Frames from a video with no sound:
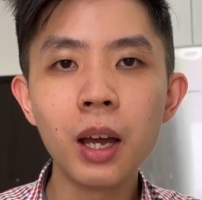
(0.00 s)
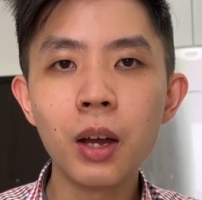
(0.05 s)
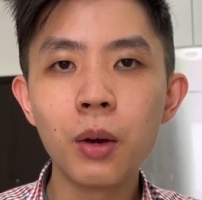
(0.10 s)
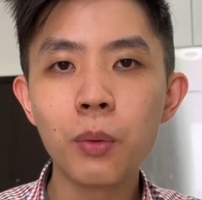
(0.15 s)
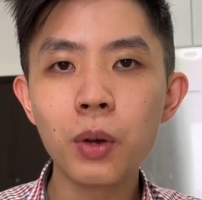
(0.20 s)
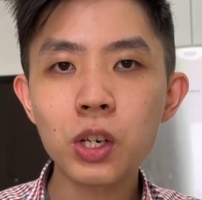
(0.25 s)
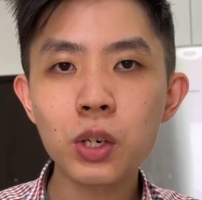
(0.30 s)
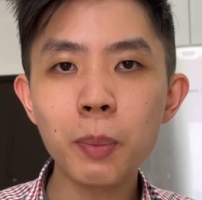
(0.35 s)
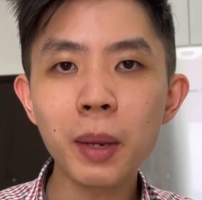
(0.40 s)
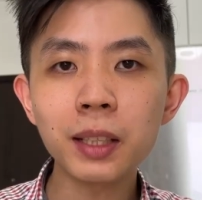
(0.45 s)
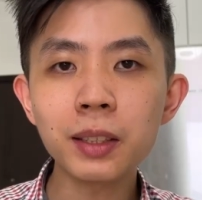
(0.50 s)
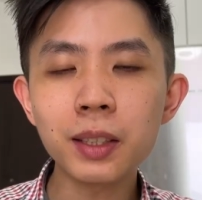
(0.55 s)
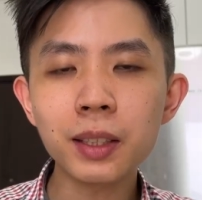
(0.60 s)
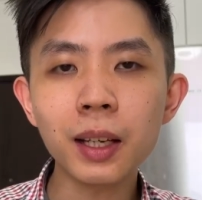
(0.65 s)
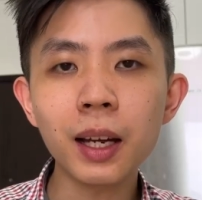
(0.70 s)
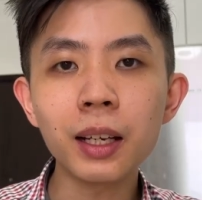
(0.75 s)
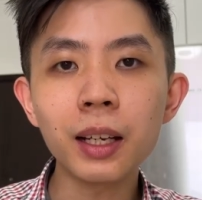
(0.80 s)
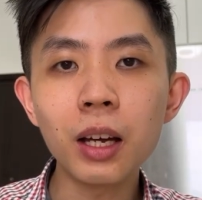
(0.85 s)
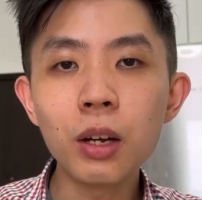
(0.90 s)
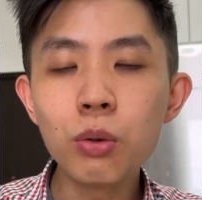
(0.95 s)
which makes this
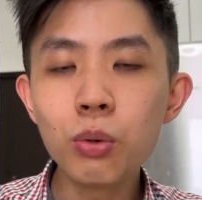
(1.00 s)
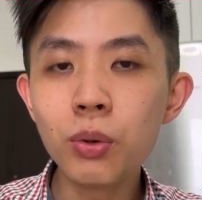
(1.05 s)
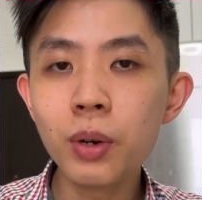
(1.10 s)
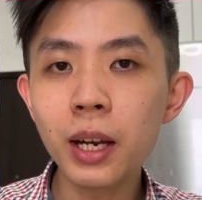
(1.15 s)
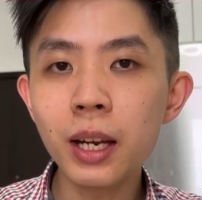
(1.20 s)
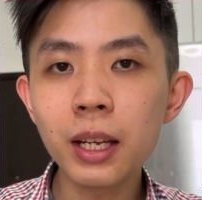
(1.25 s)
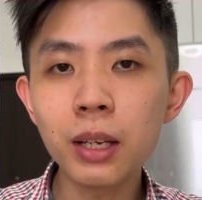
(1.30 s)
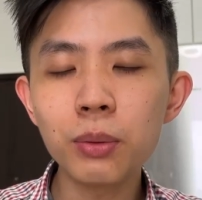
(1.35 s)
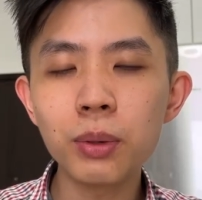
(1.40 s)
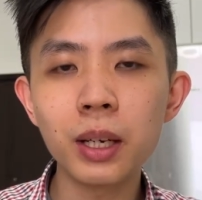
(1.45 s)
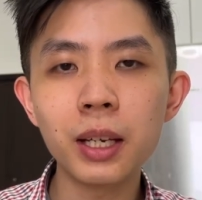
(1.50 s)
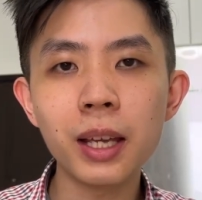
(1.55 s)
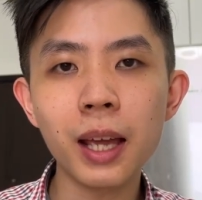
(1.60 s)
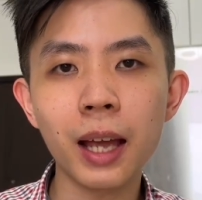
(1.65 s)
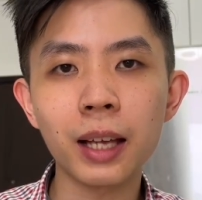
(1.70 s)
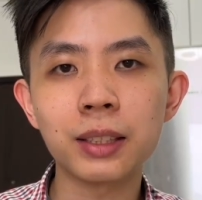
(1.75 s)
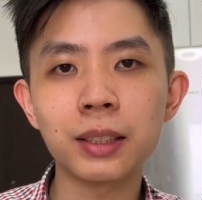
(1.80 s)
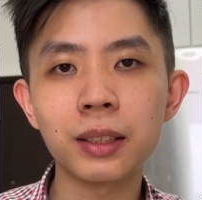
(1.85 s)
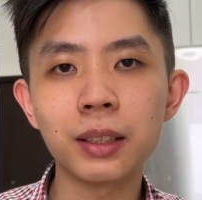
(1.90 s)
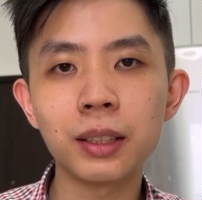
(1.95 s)
card a really
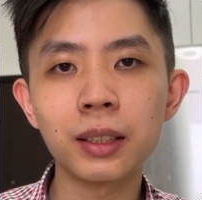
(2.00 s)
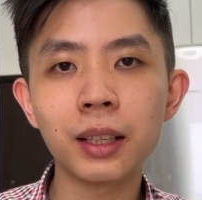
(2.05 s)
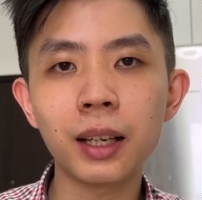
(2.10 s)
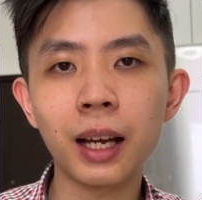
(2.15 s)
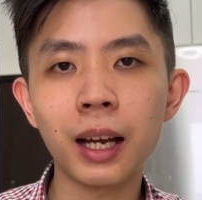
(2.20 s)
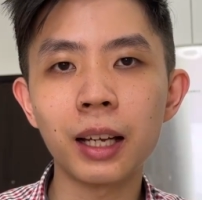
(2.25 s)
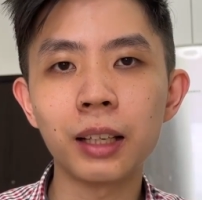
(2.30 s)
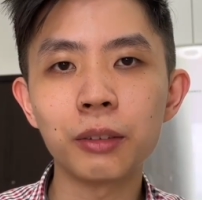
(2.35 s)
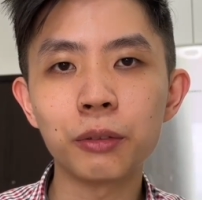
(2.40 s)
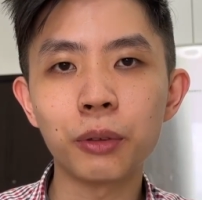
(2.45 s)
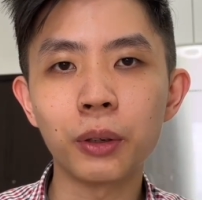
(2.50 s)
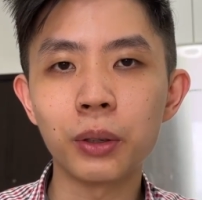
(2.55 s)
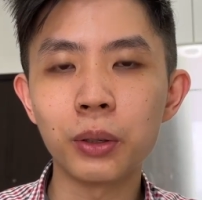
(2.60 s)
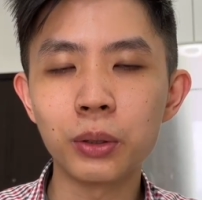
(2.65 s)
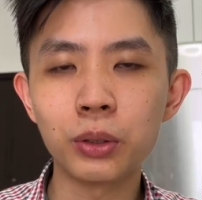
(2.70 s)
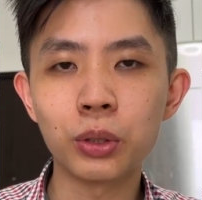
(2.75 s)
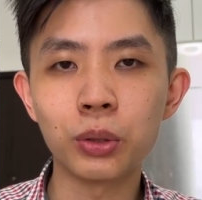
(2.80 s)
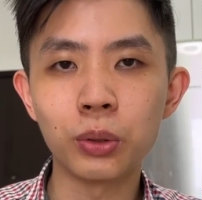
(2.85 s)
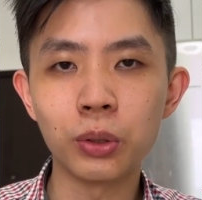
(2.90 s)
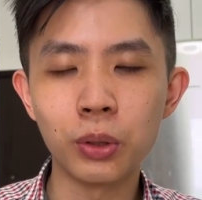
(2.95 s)
excellent card for
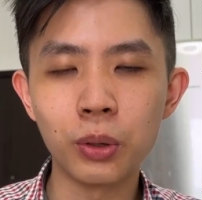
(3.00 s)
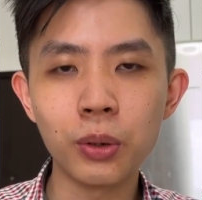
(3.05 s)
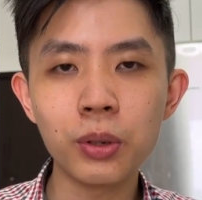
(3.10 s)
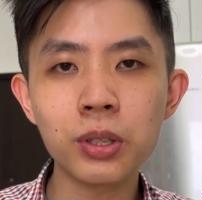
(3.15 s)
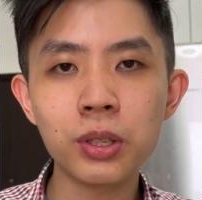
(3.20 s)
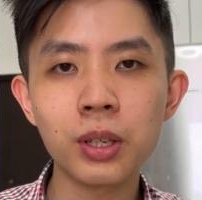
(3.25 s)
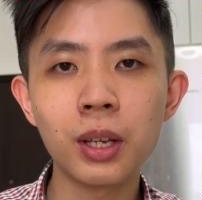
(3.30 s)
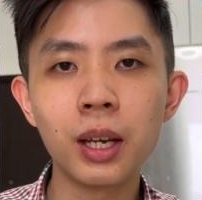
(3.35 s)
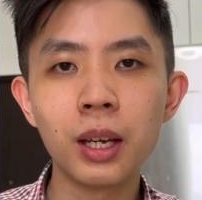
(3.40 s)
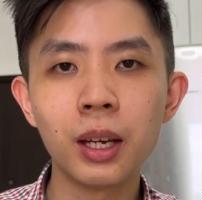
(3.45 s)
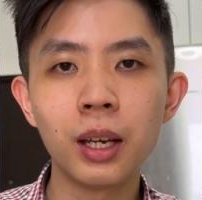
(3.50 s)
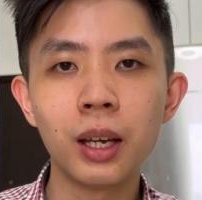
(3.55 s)
you to use.